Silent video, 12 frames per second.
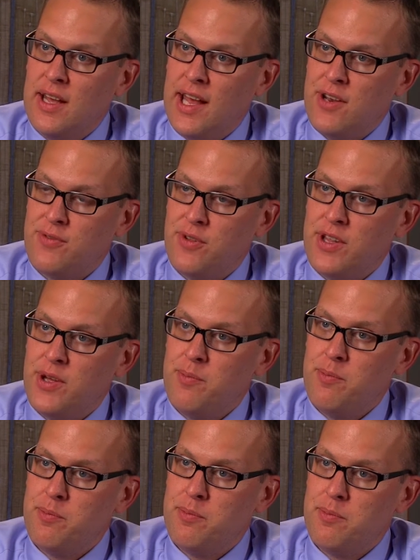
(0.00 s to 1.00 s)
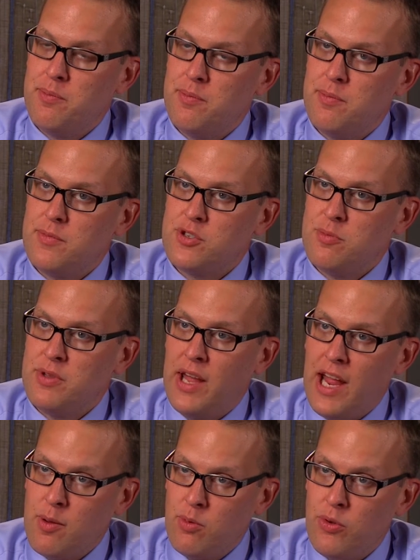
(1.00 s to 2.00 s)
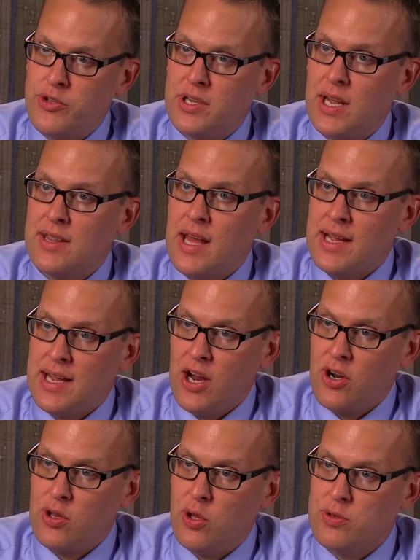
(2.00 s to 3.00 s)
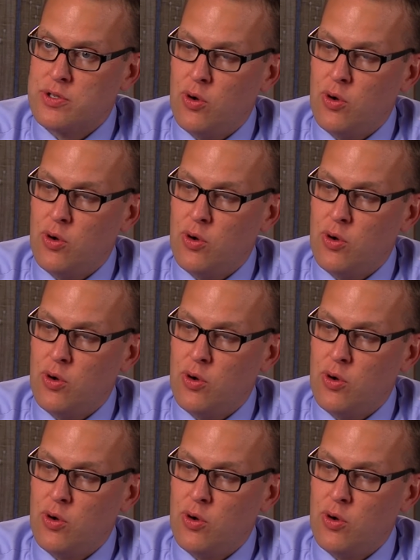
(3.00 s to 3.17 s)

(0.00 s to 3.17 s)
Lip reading: And for them to be able to get that care close